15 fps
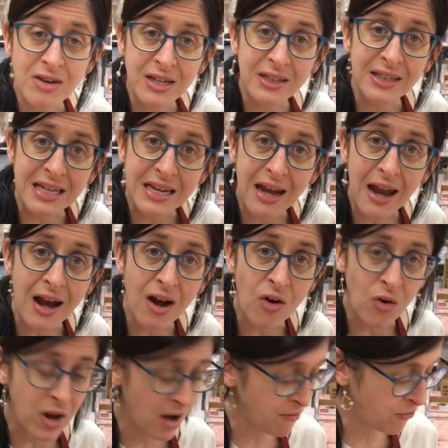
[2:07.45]
a clean
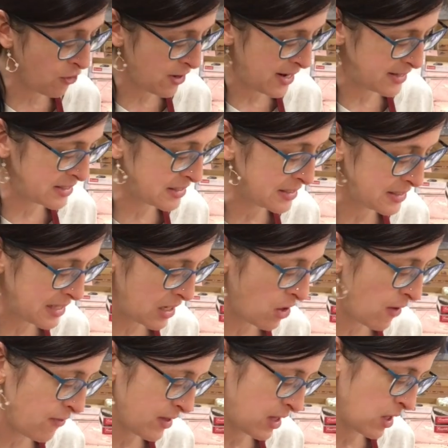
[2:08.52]
area for it to sit
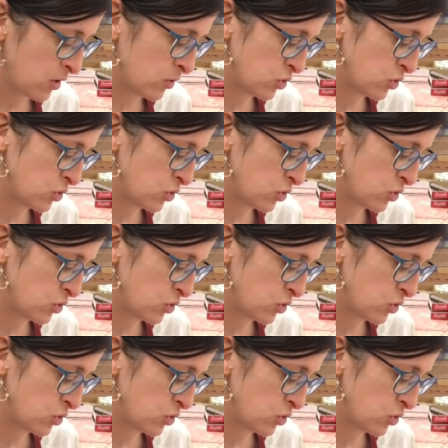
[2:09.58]
on the kiln